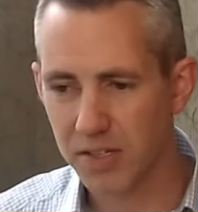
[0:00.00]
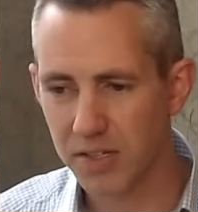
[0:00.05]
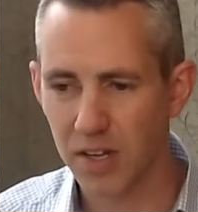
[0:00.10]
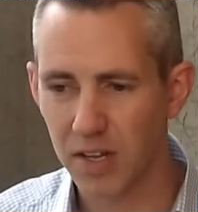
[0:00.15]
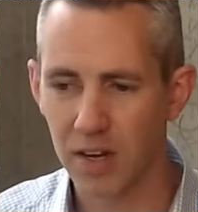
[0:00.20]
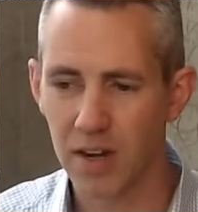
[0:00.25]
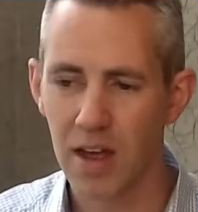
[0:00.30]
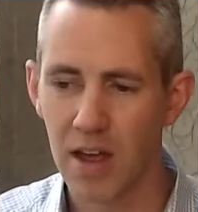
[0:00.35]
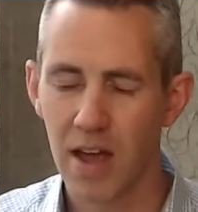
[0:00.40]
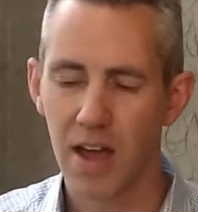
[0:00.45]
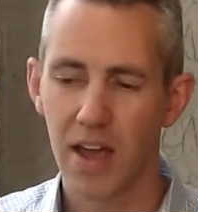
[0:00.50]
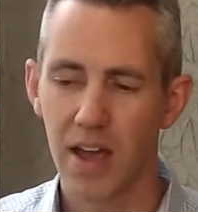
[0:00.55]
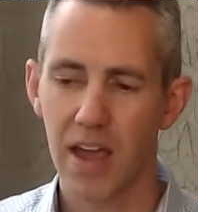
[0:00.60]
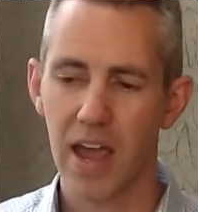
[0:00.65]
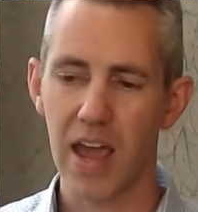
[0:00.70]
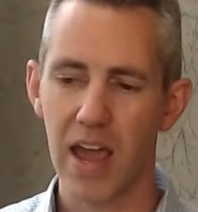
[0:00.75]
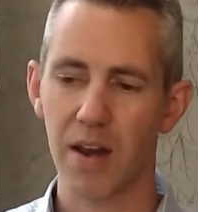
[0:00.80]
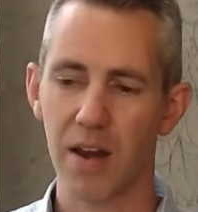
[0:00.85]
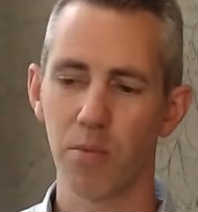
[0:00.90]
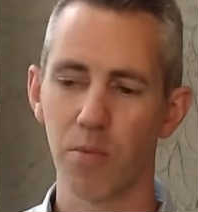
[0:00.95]
And
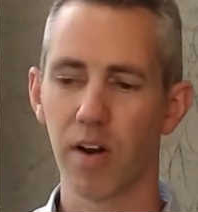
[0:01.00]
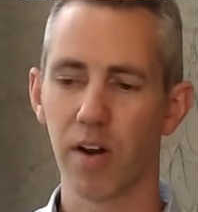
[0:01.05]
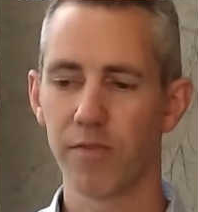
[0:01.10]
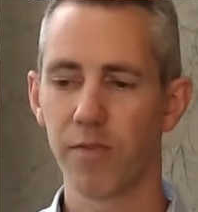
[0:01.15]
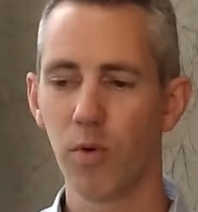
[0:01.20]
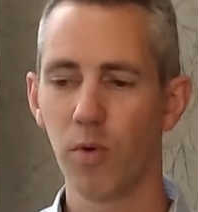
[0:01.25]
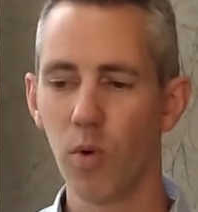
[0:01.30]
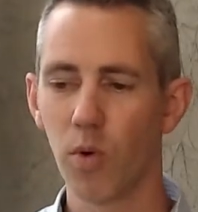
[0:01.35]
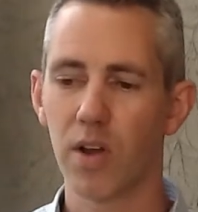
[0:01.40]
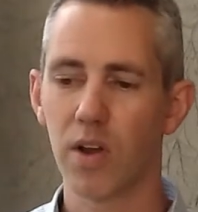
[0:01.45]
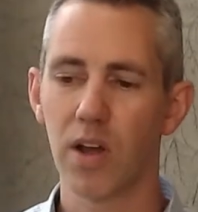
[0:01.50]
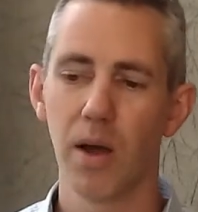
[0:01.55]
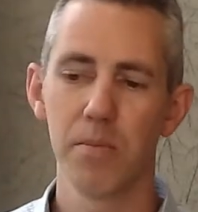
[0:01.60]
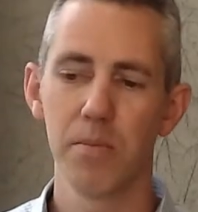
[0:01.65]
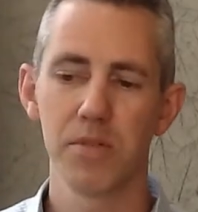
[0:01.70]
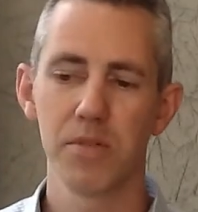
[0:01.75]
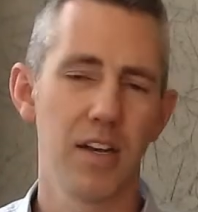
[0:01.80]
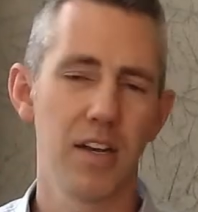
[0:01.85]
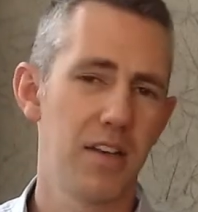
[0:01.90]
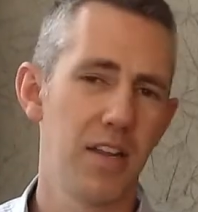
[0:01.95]
when a fool comes in
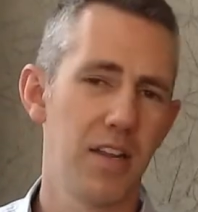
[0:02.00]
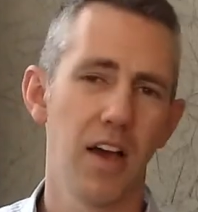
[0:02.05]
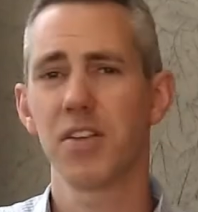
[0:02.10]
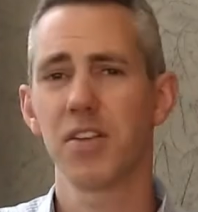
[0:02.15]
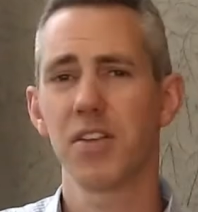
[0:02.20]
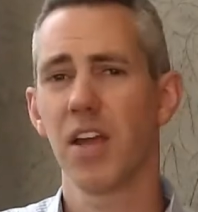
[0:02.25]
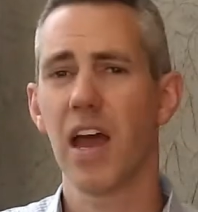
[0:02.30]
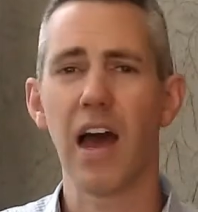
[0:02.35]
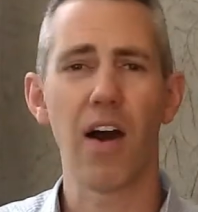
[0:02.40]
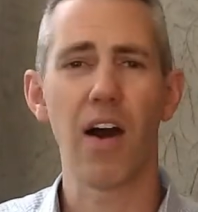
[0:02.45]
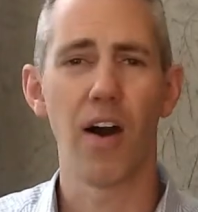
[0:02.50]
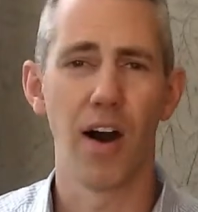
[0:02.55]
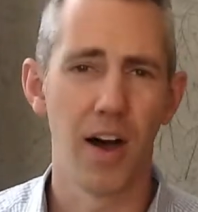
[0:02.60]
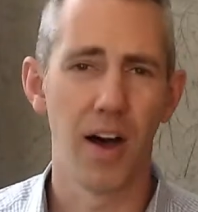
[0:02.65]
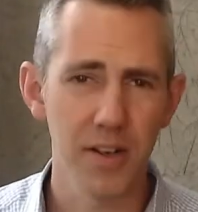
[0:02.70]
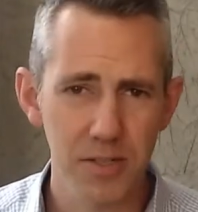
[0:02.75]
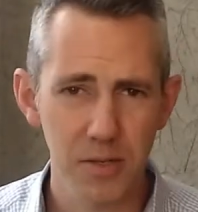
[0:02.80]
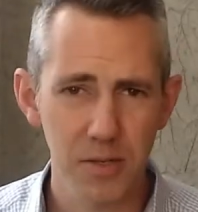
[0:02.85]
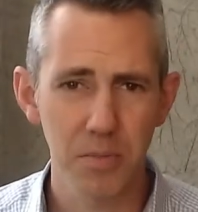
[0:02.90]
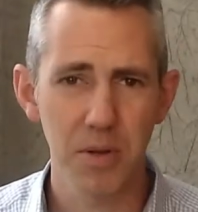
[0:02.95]
and tells you how
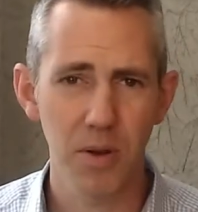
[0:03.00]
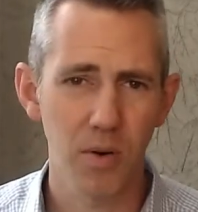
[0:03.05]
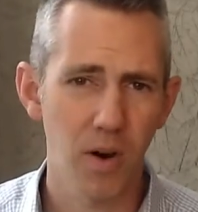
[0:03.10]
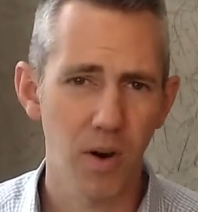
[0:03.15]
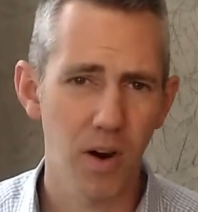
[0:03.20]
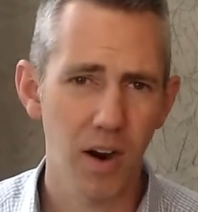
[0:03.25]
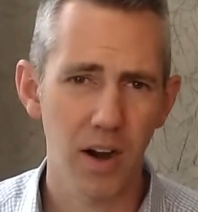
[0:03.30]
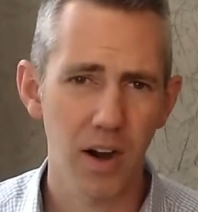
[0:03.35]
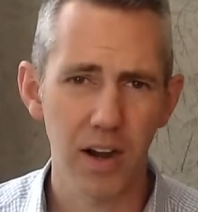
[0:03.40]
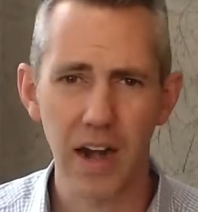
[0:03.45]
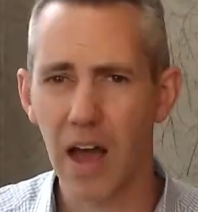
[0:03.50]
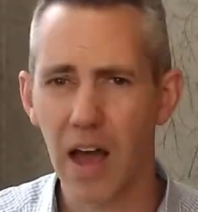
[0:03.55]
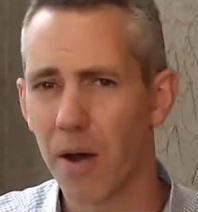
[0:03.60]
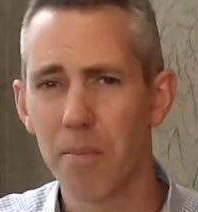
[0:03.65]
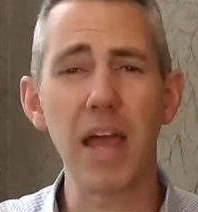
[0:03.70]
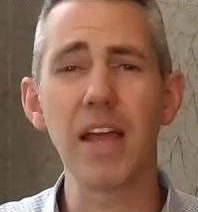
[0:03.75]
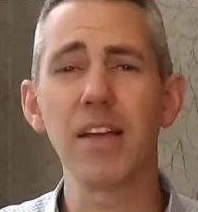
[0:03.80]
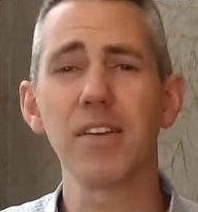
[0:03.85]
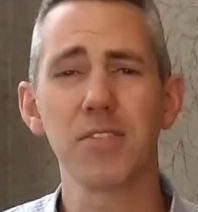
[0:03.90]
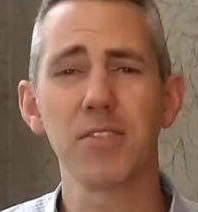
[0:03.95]
awesome you are and how
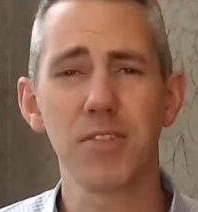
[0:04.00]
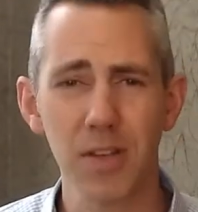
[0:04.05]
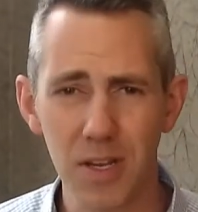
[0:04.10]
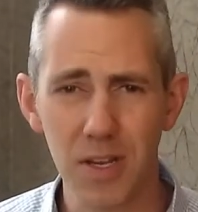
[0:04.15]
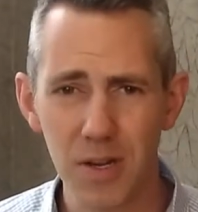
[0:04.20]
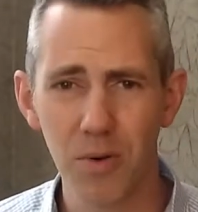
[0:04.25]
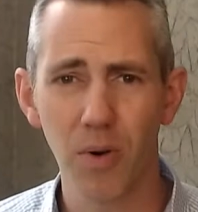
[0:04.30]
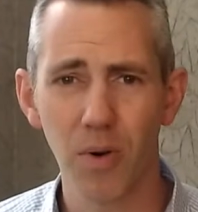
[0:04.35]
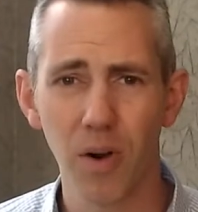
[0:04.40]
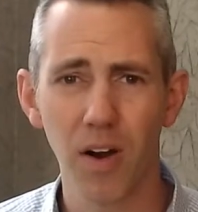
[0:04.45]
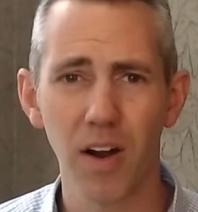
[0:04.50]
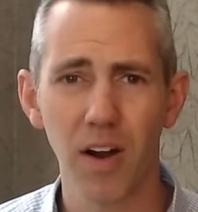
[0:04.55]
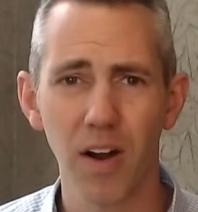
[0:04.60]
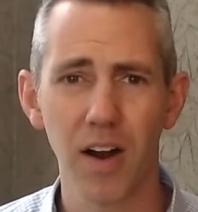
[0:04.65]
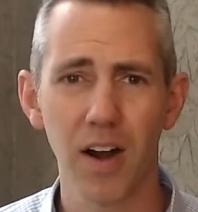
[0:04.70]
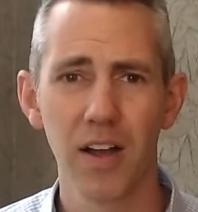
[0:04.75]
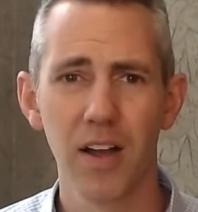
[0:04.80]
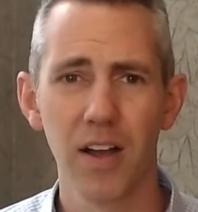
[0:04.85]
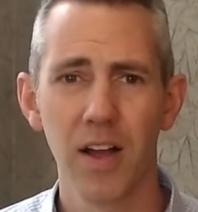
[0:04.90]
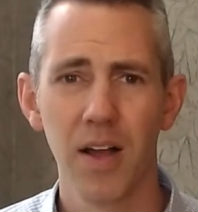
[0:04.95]
amazing you are,
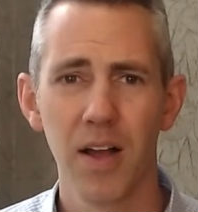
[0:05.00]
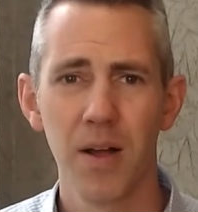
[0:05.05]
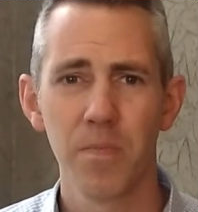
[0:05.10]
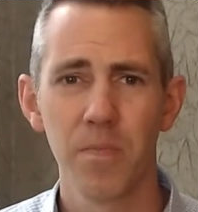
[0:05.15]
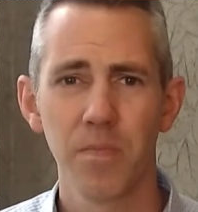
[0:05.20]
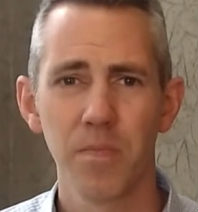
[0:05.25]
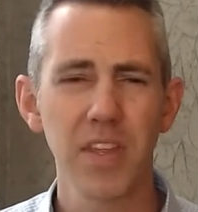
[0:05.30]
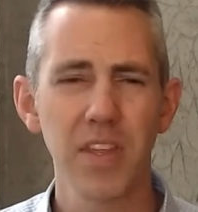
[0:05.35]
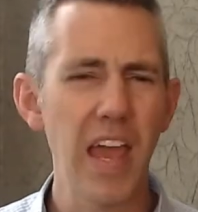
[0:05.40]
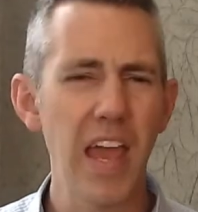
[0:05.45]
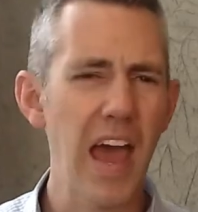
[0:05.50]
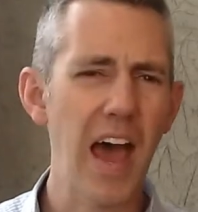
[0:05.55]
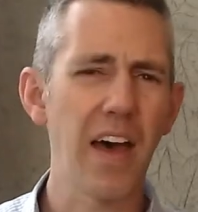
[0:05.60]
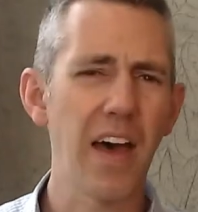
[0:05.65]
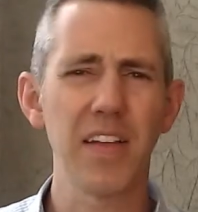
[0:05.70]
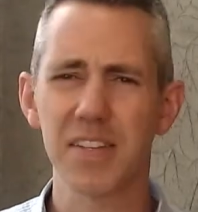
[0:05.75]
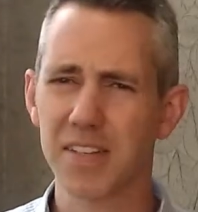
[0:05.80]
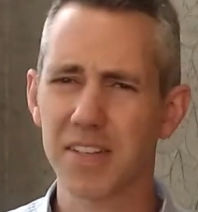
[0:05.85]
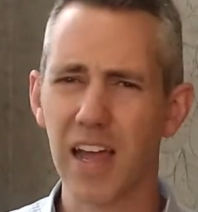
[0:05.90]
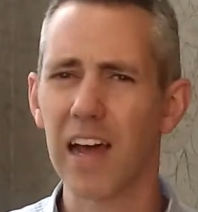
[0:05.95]
yeah,
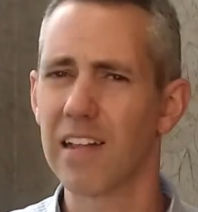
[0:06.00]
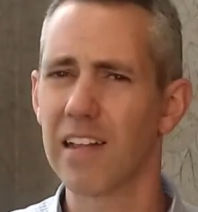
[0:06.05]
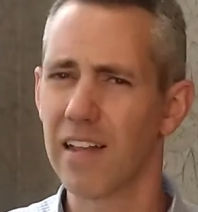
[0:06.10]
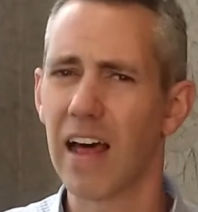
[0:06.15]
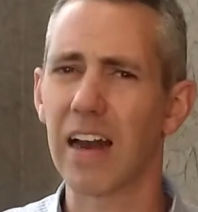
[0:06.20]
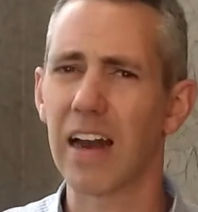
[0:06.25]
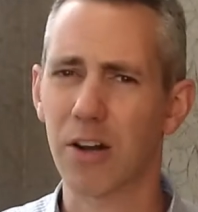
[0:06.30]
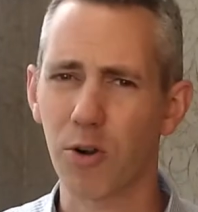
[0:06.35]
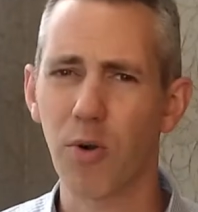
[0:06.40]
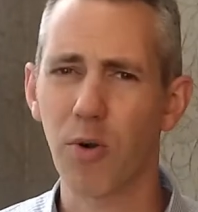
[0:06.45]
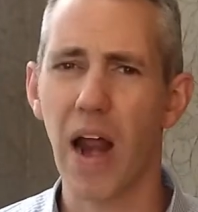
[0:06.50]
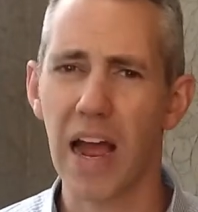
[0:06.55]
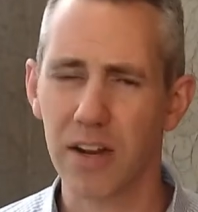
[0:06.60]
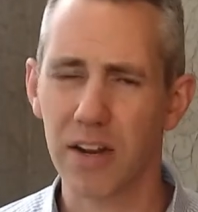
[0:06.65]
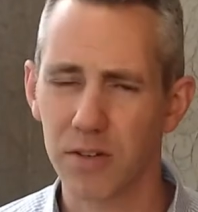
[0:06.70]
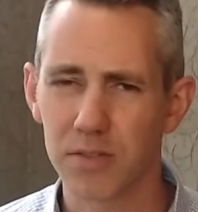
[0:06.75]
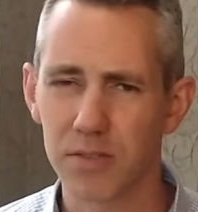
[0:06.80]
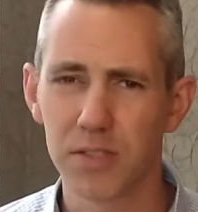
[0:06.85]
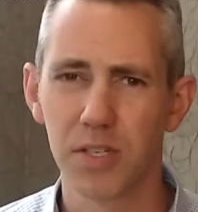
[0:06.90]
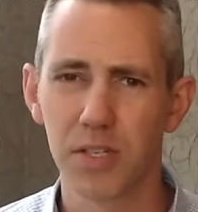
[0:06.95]
that's got a lot of crackle
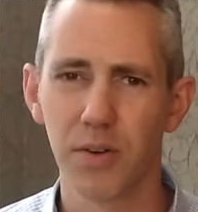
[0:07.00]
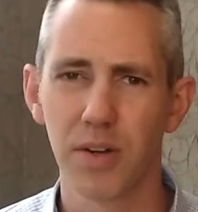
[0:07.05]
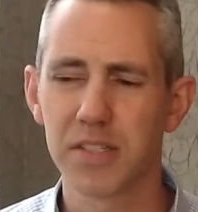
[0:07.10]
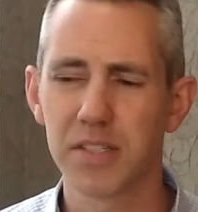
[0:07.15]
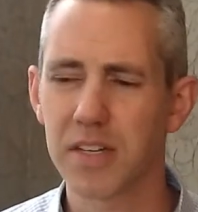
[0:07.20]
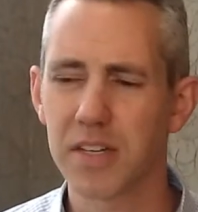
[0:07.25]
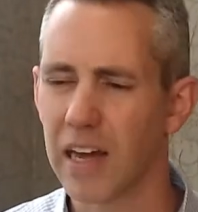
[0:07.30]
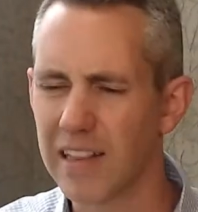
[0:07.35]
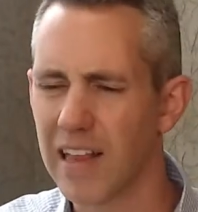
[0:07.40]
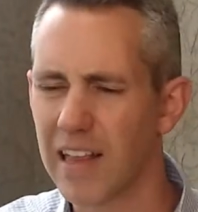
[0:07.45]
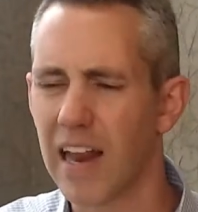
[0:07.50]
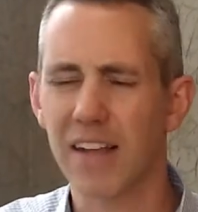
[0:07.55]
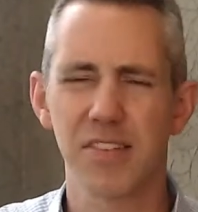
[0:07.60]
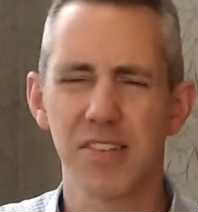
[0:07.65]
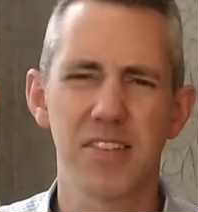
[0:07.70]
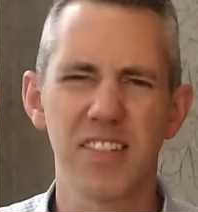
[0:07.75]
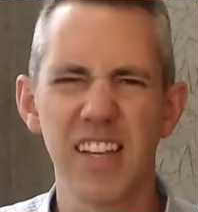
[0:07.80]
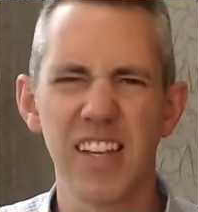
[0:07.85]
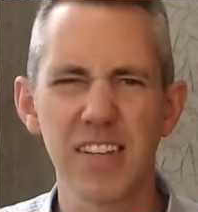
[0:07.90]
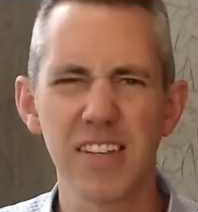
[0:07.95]
to it. It's got a lot of
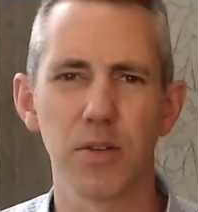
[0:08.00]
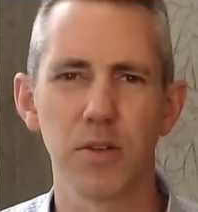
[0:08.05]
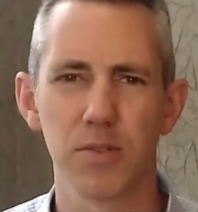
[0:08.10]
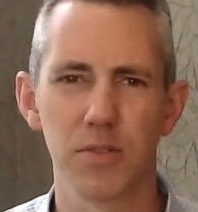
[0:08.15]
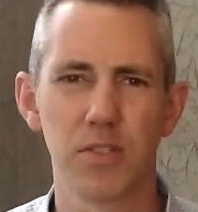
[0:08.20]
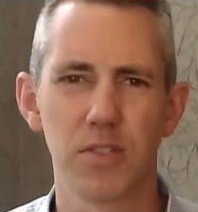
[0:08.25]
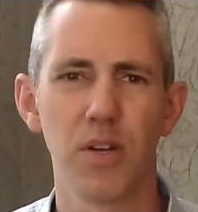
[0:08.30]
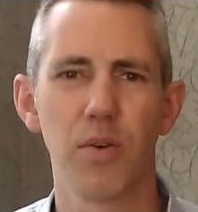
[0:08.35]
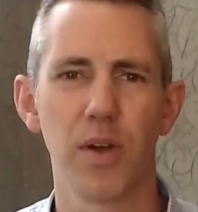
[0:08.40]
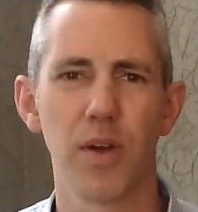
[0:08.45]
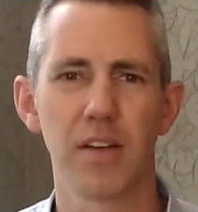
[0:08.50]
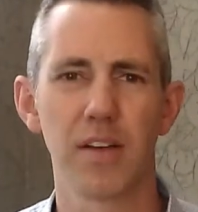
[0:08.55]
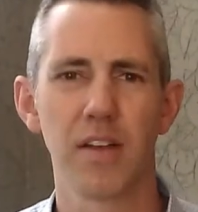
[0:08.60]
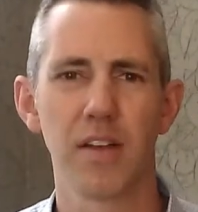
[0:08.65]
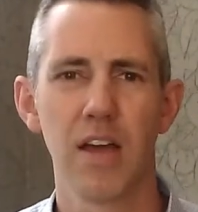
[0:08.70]
sizzle to it.